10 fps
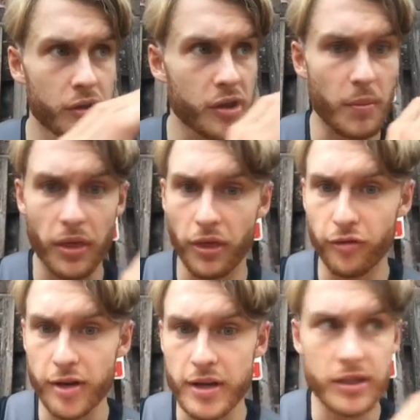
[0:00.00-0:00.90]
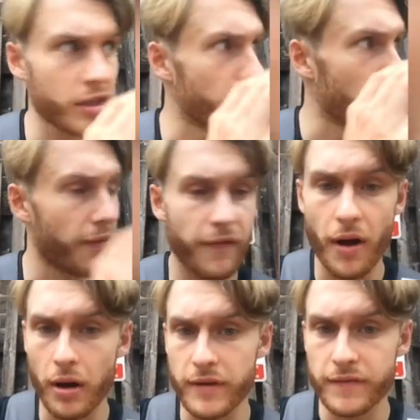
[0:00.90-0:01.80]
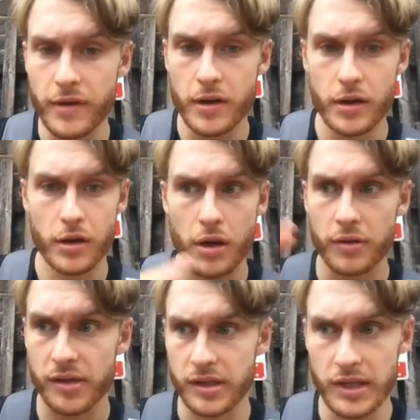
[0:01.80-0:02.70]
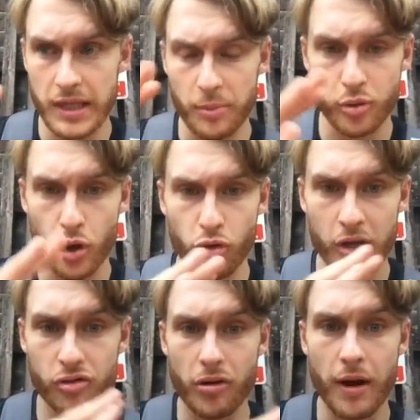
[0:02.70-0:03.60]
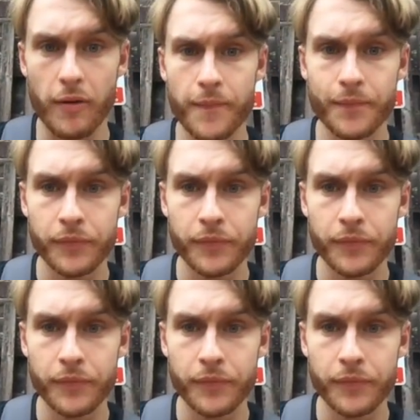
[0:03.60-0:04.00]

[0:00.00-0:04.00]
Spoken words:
to month 3 to month 5, you know, seeing that progress throughout